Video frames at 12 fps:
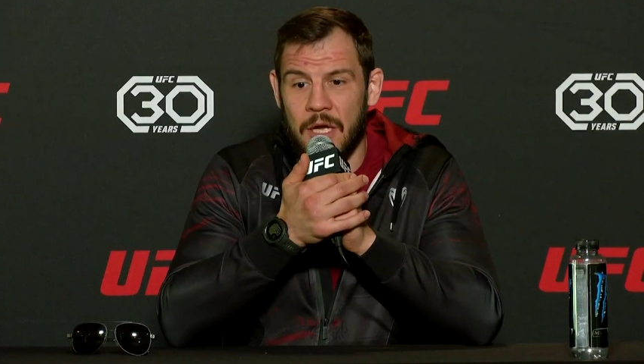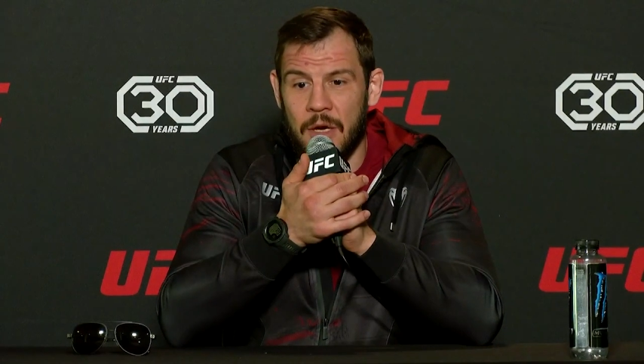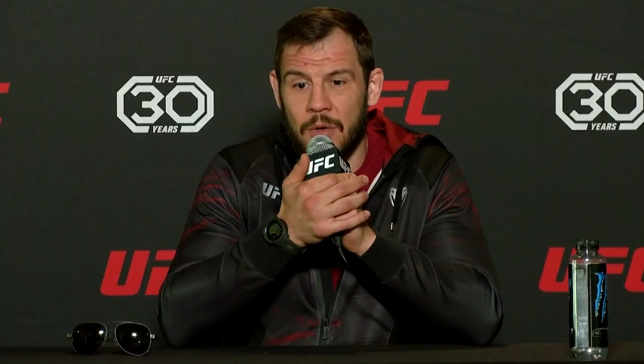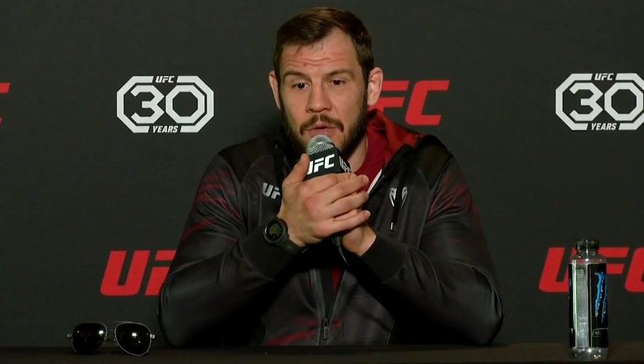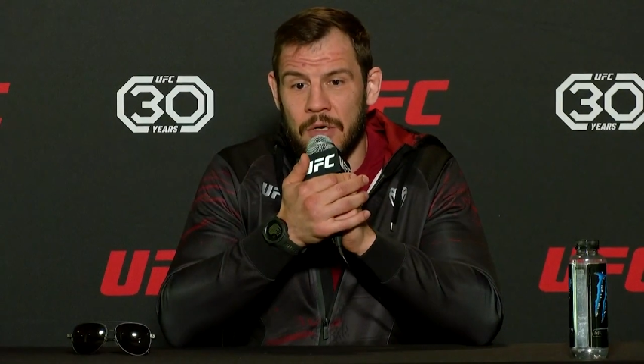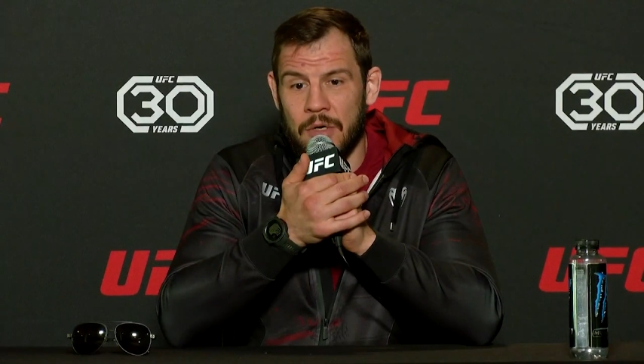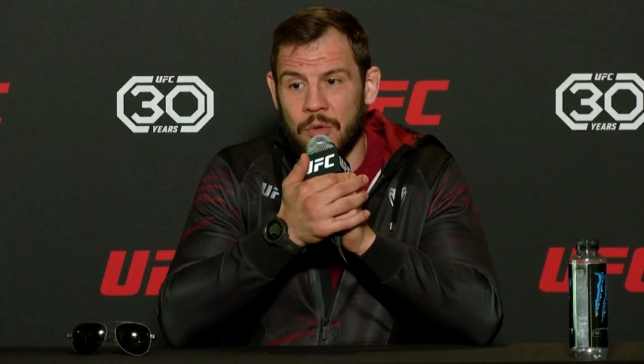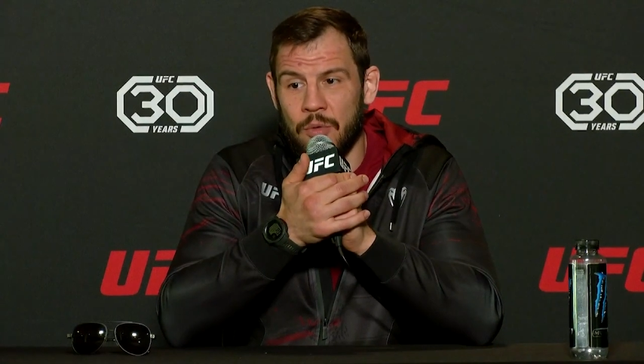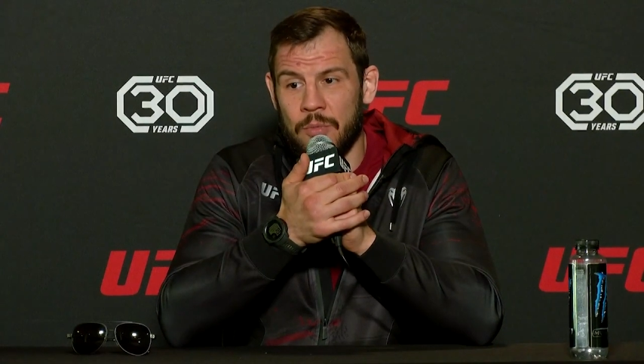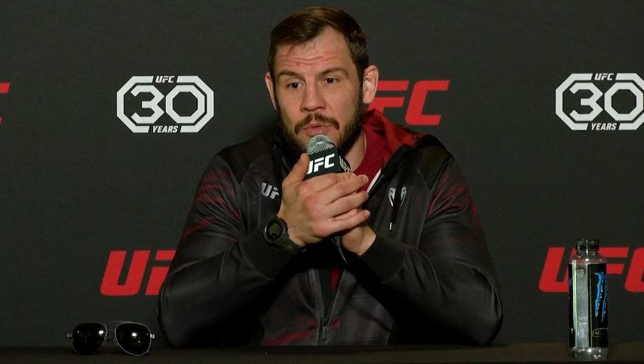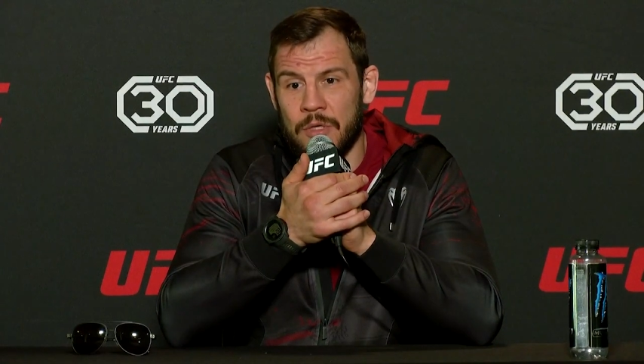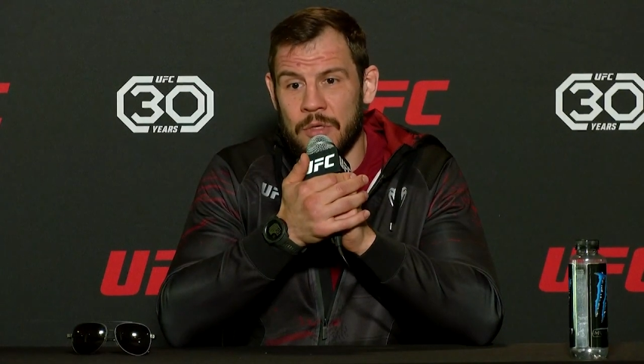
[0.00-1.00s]
our
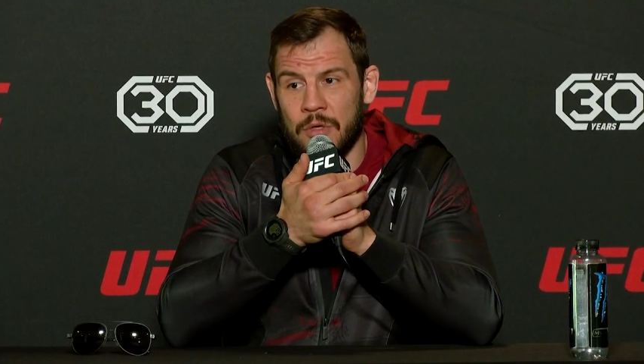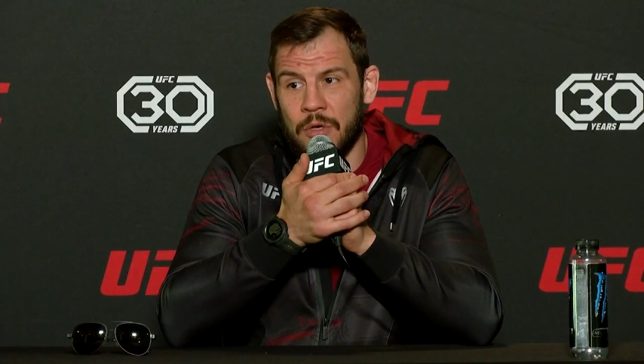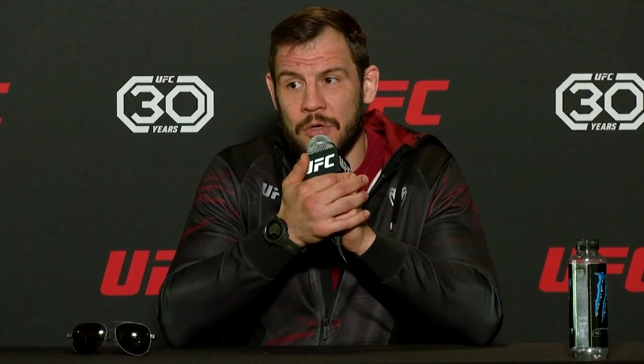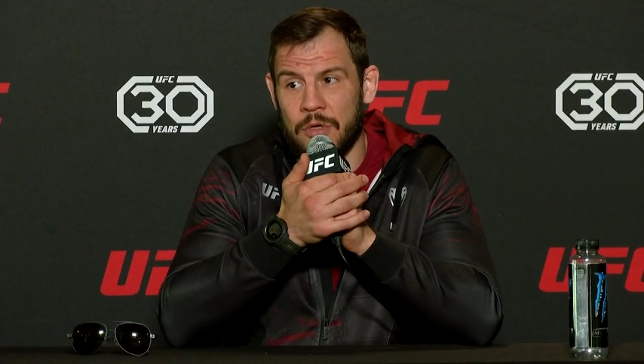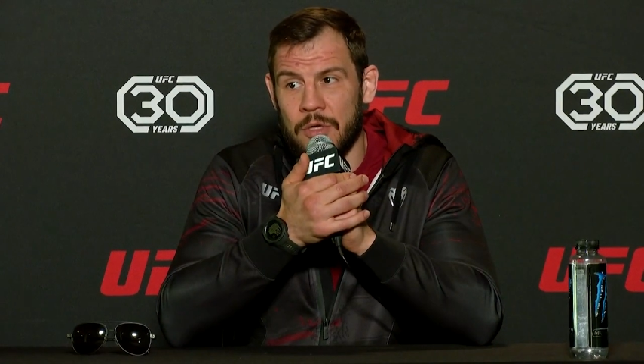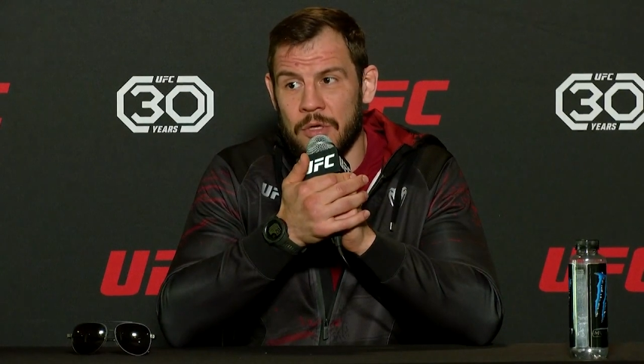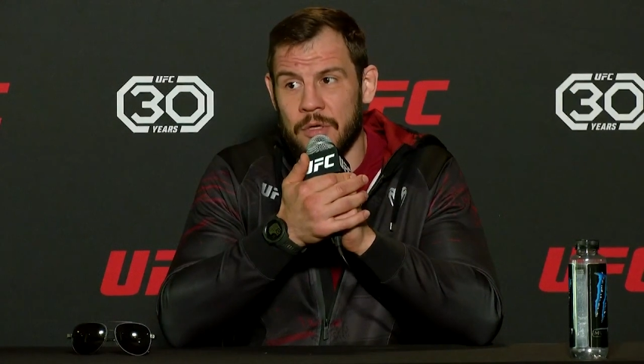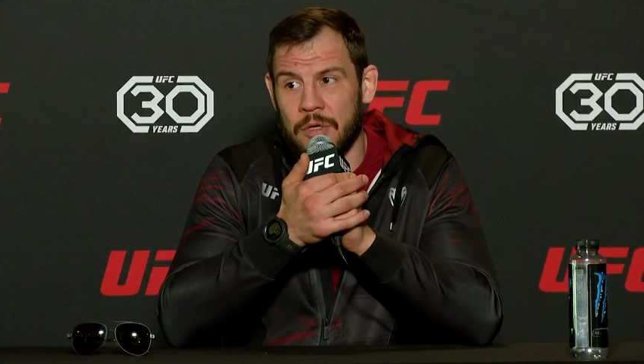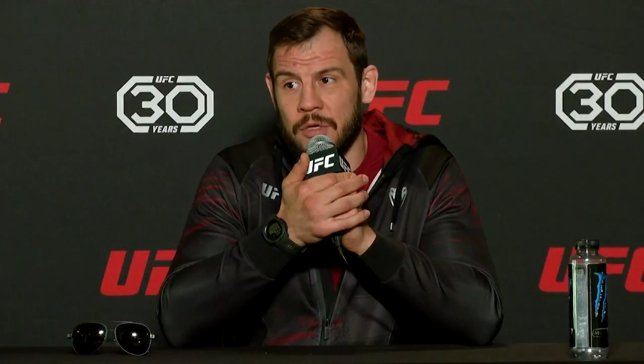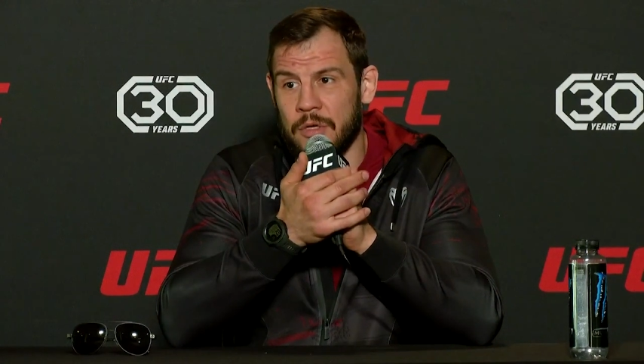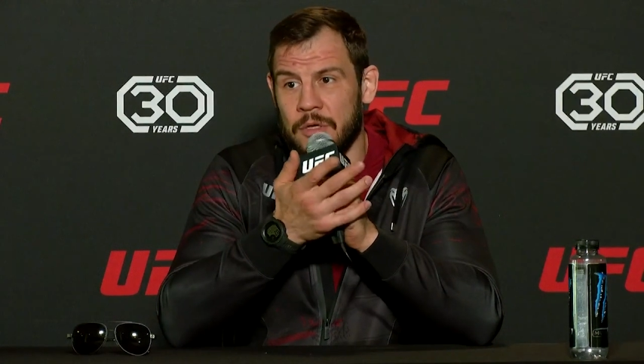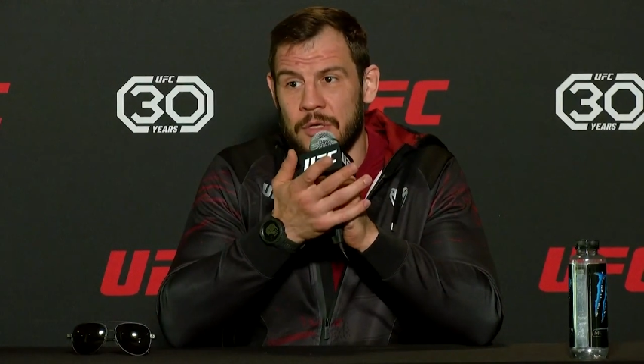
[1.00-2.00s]
room in
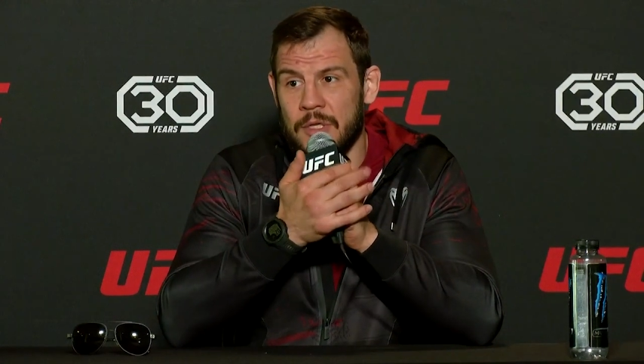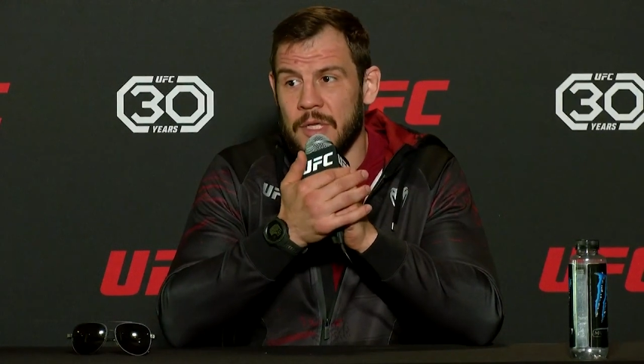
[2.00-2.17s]
hotel